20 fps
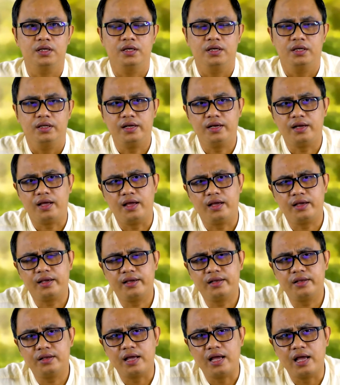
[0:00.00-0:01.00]
Then
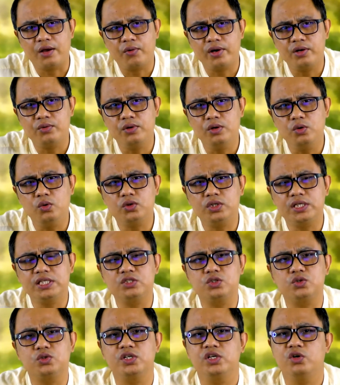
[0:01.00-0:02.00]
again, when we look
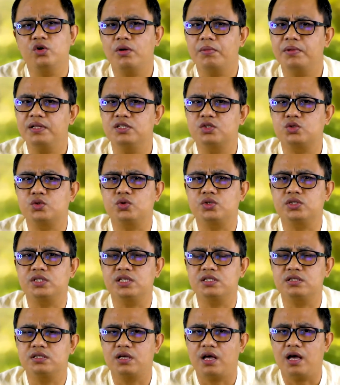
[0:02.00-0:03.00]
into renewable
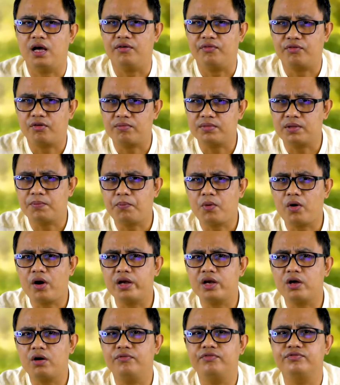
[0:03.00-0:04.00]
resources from the
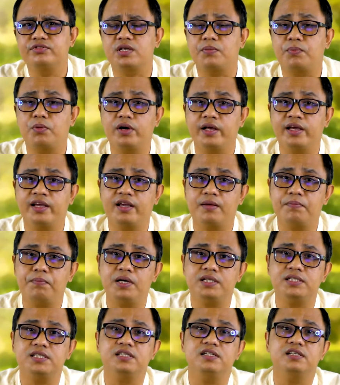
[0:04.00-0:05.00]
point of supporting
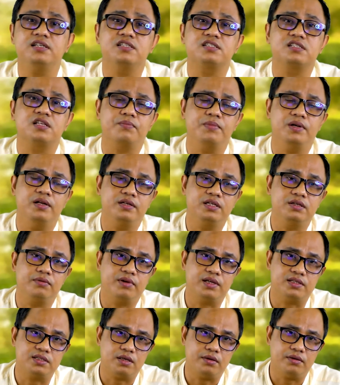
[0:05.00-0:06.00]
capacity and assimilative
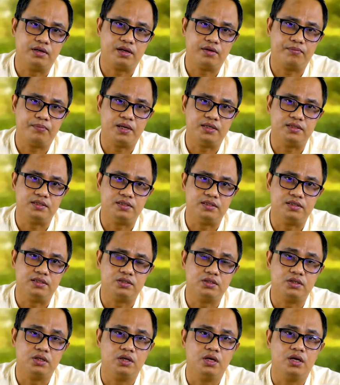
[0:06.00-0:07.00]
capacities.